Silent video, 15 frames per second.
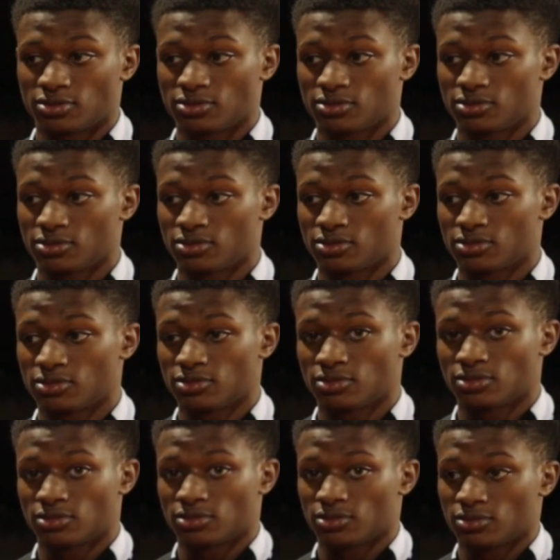
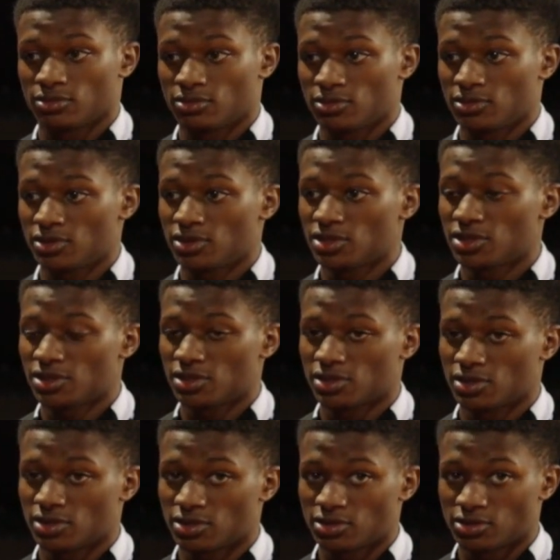
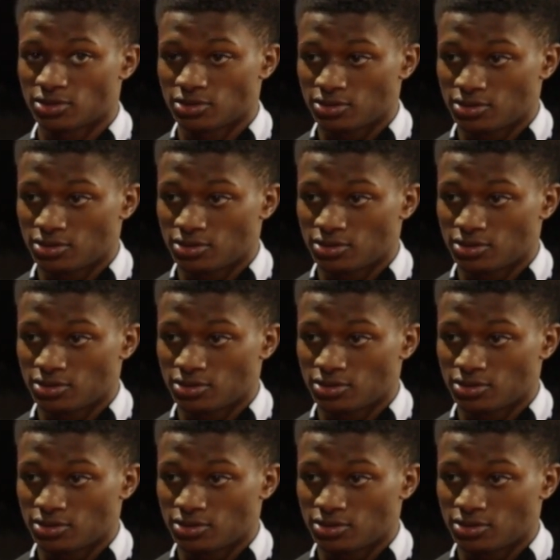The person shown says nothing.